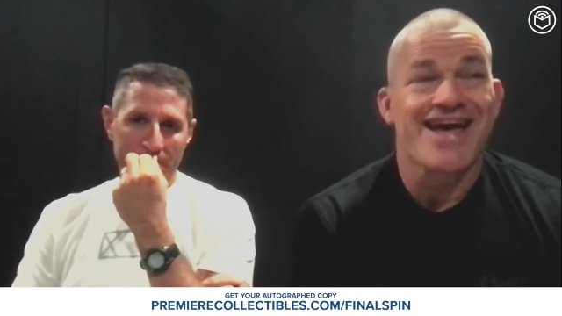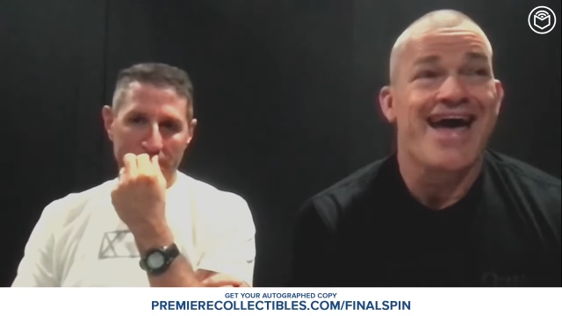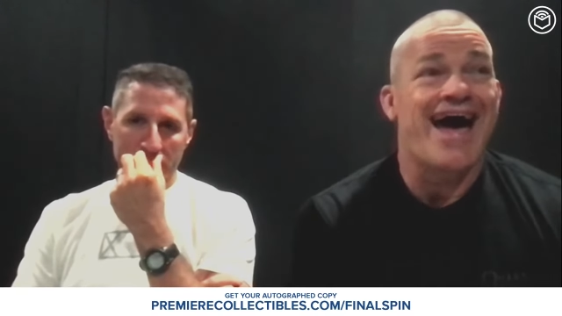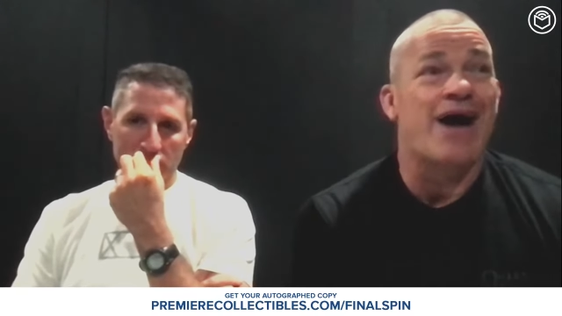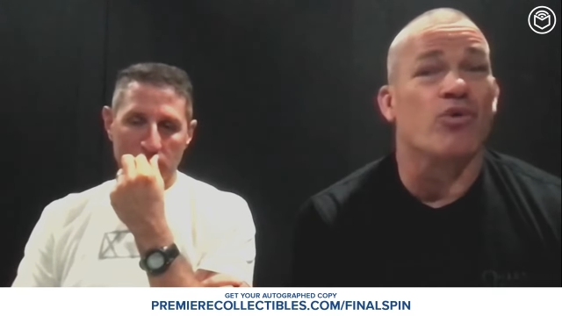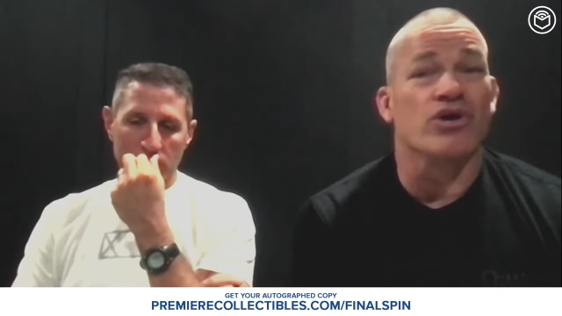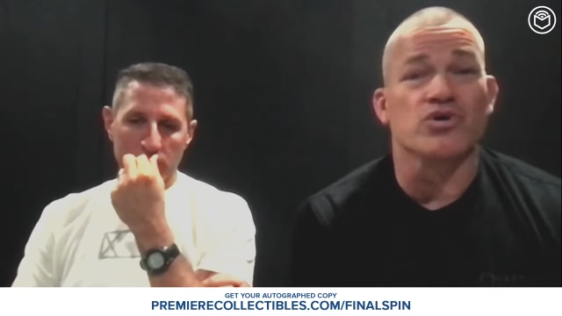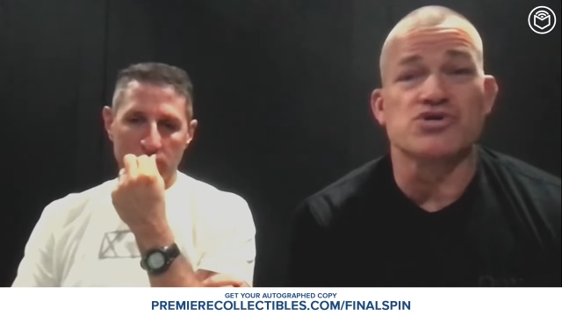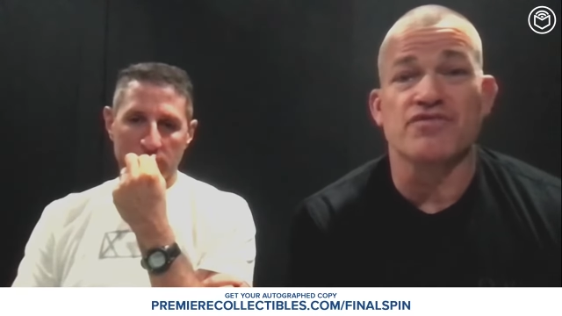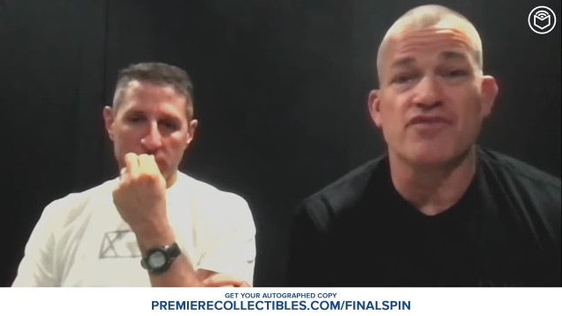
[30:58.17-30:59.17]
Speaker 1: At one of those
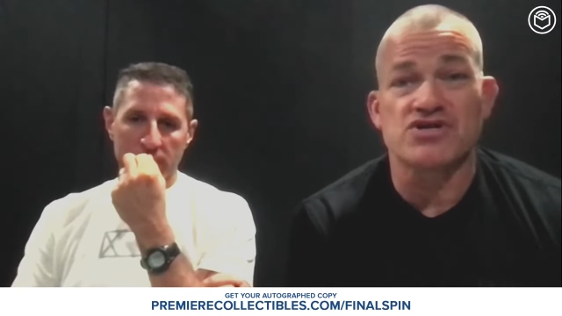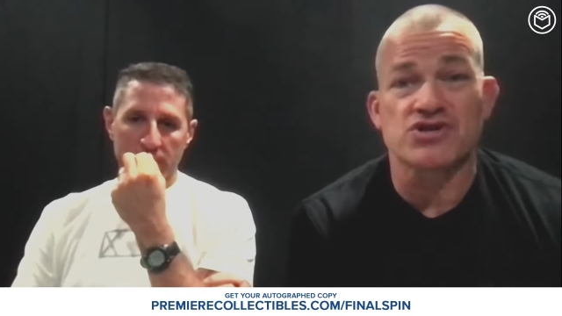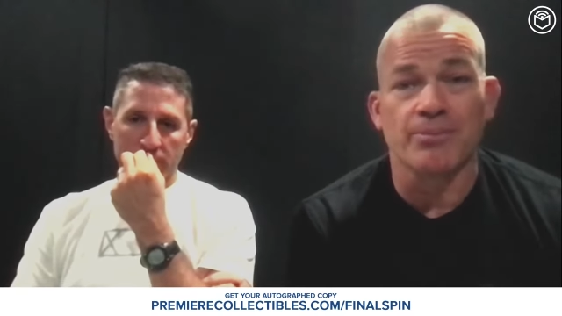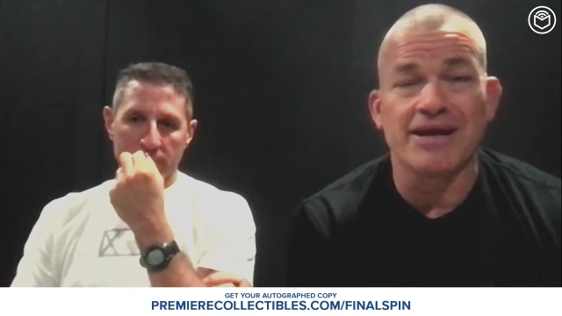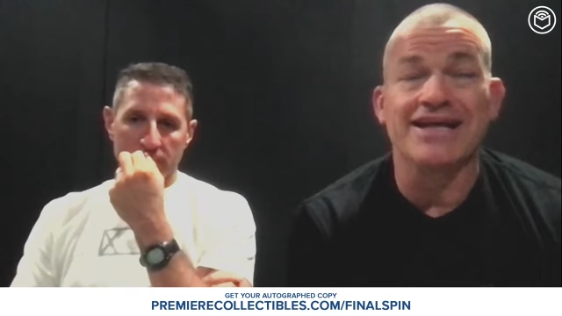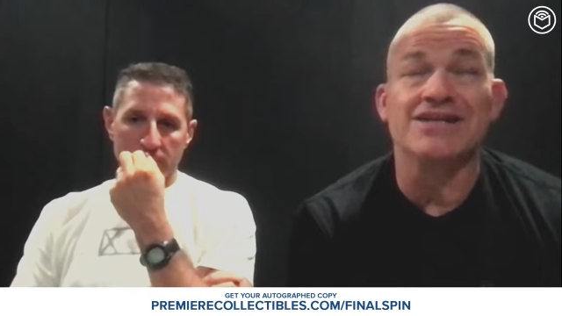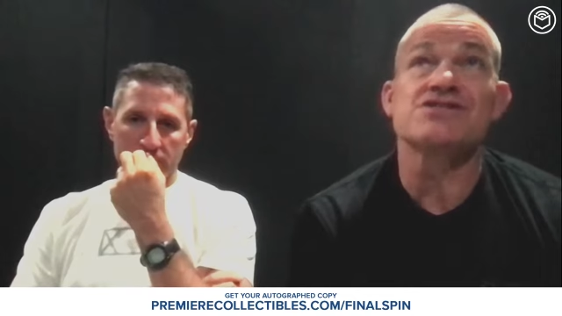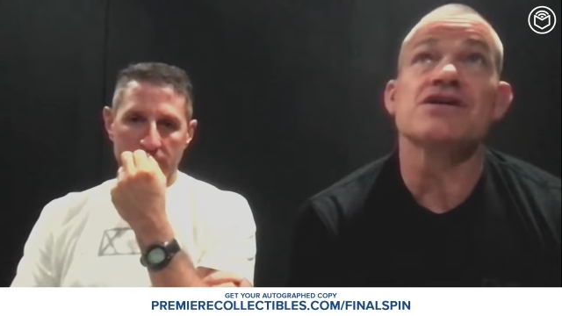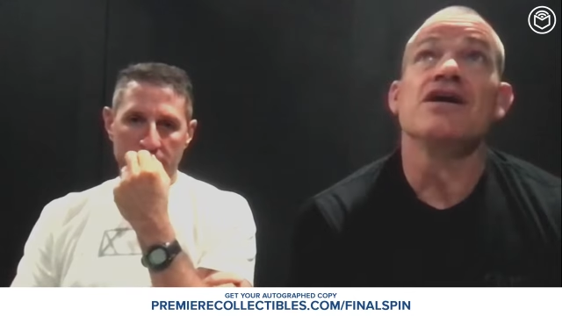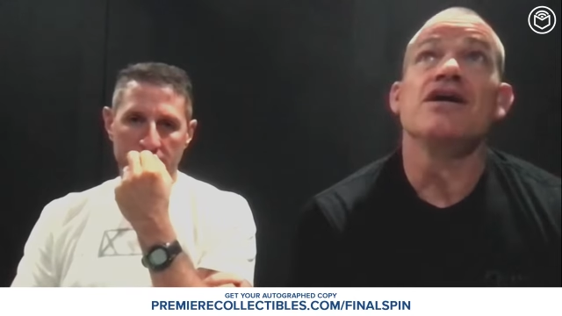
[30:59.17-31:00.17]
divisional meetings,
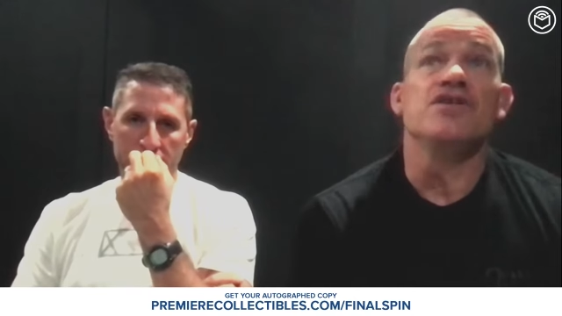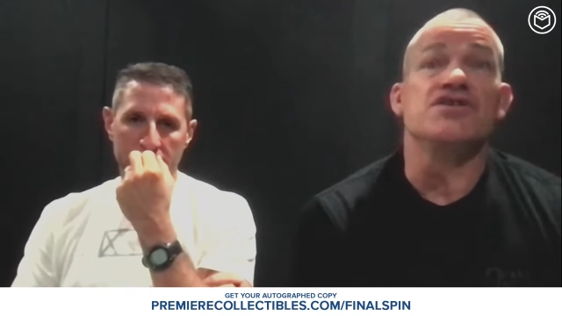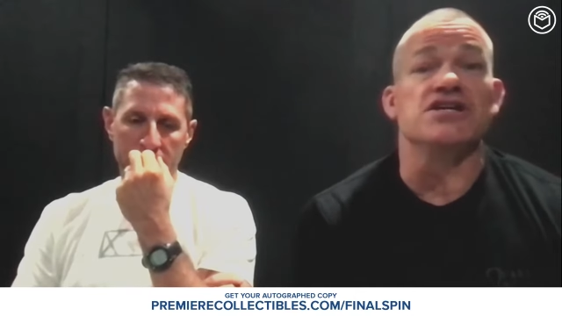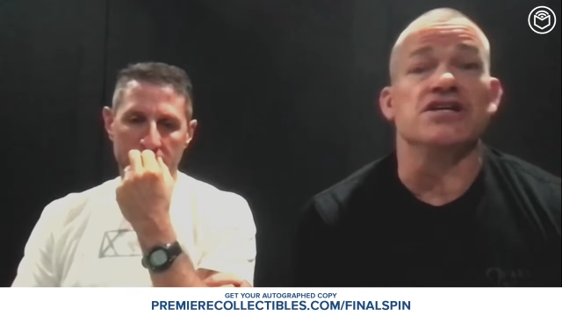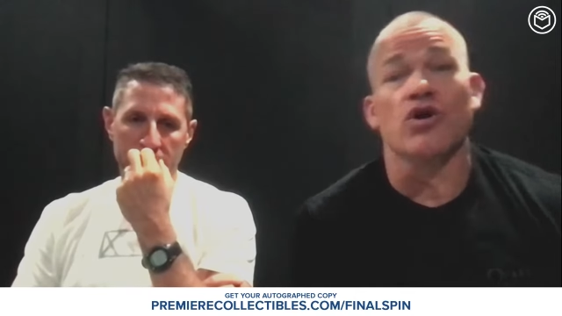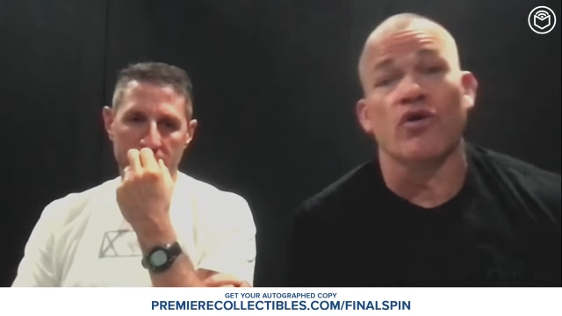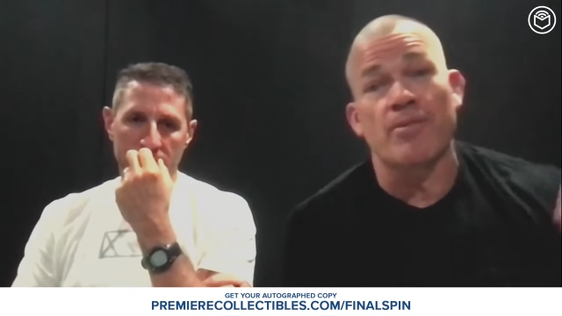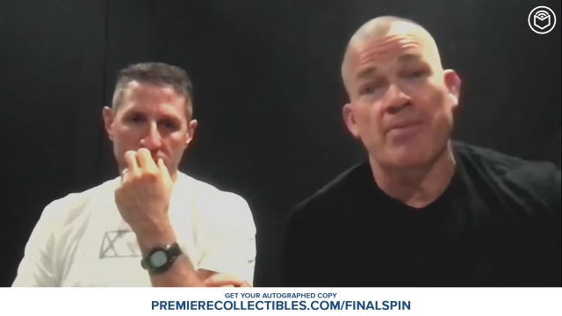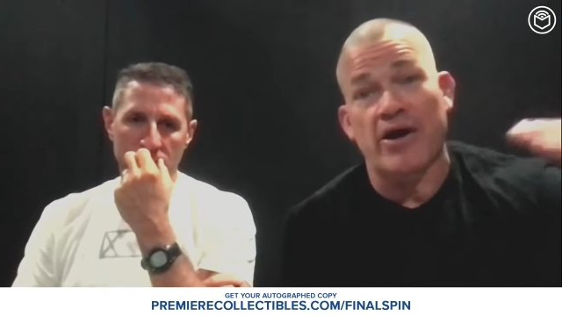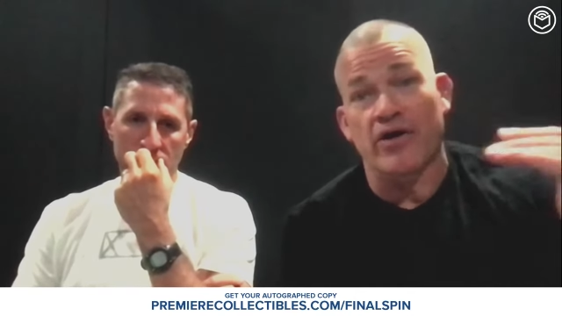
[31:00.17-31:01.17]
the CEO of the
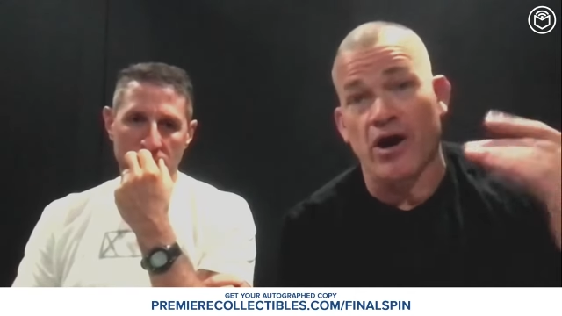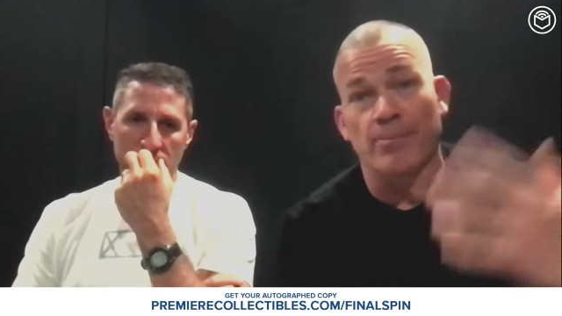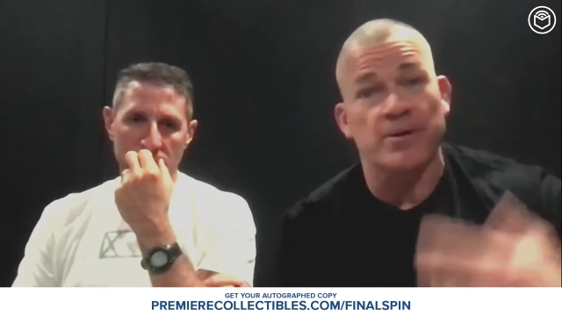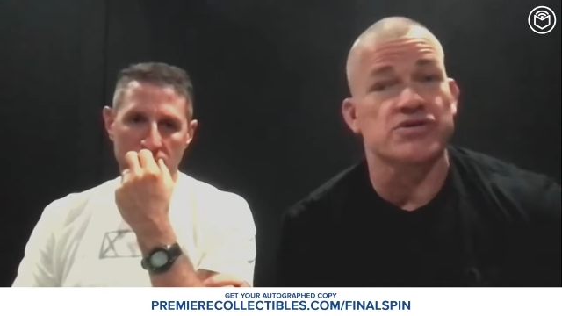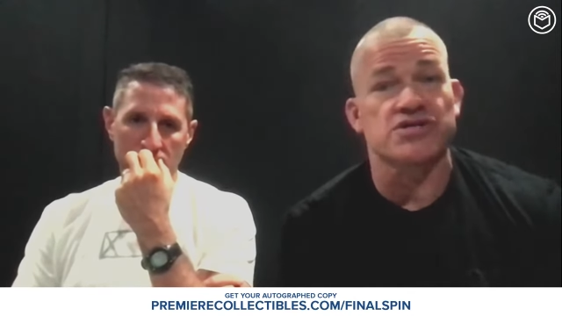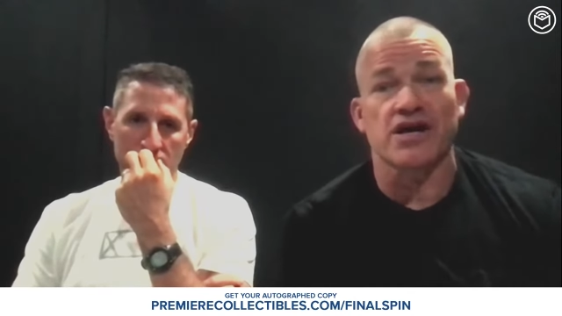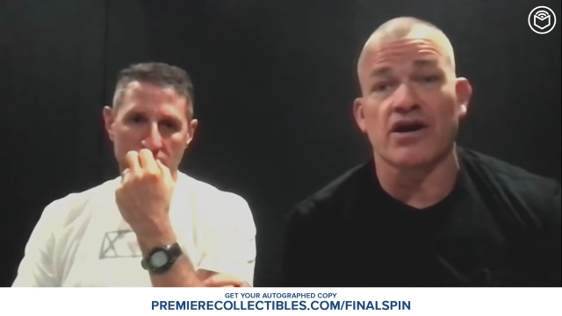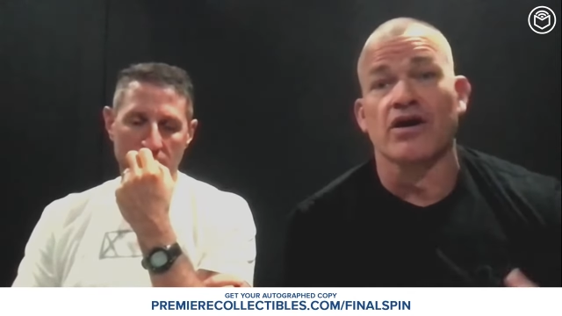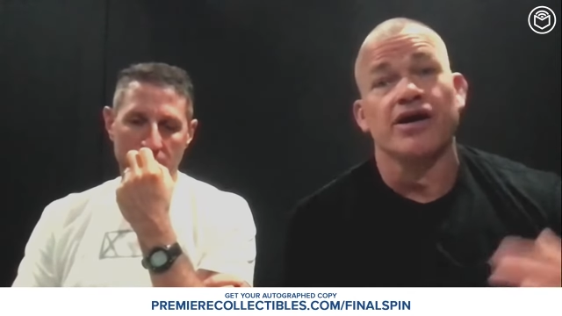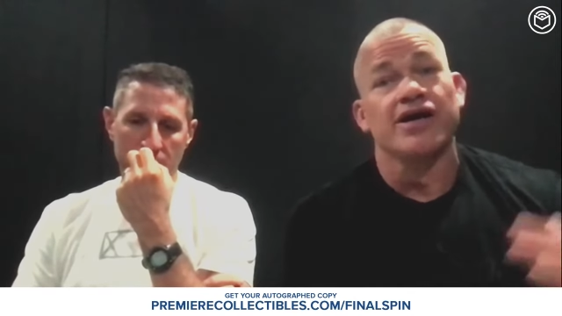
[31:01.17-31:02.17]
parent company was there